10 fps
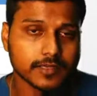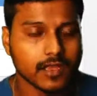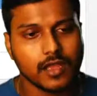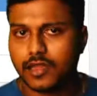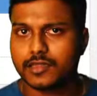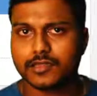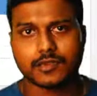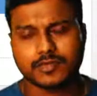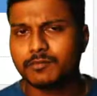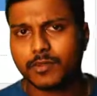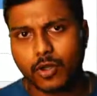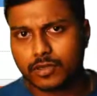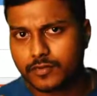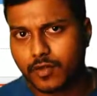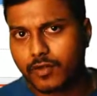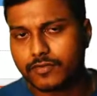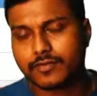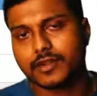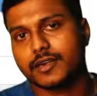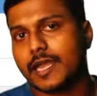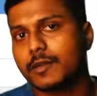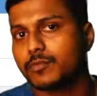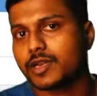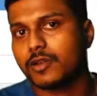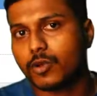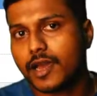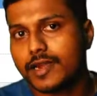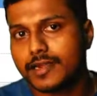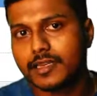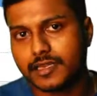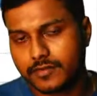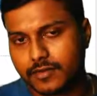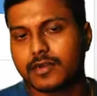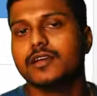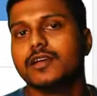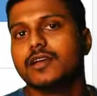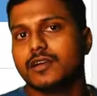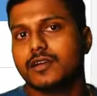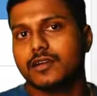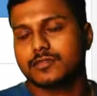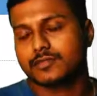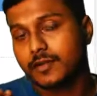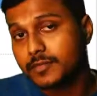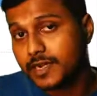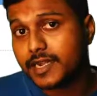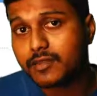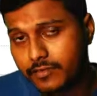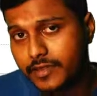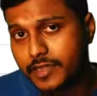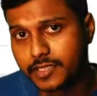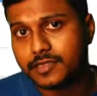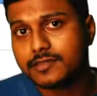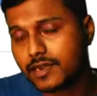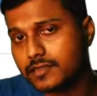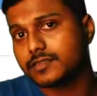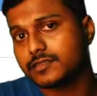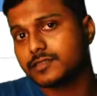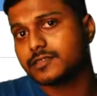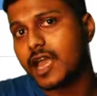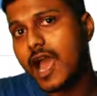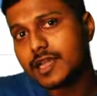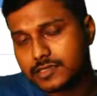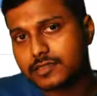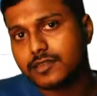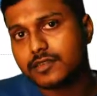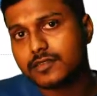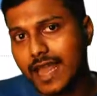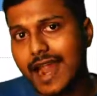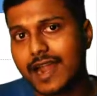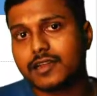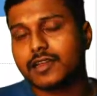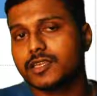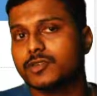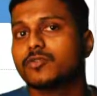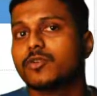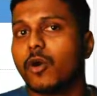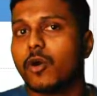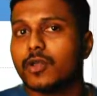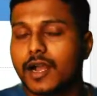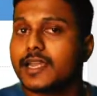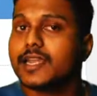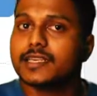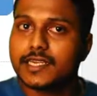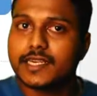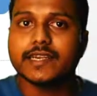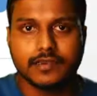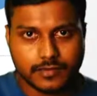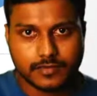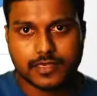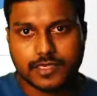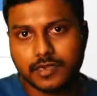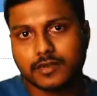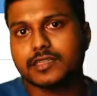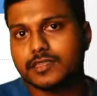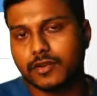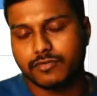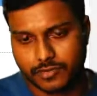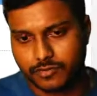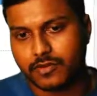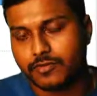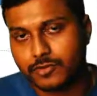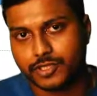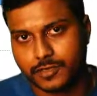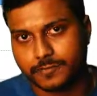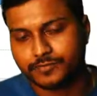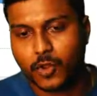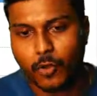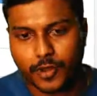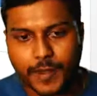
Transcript: The simple concept of temporal locality. If some data you are fetching, there is a chance that you would again need it in your future. Okay,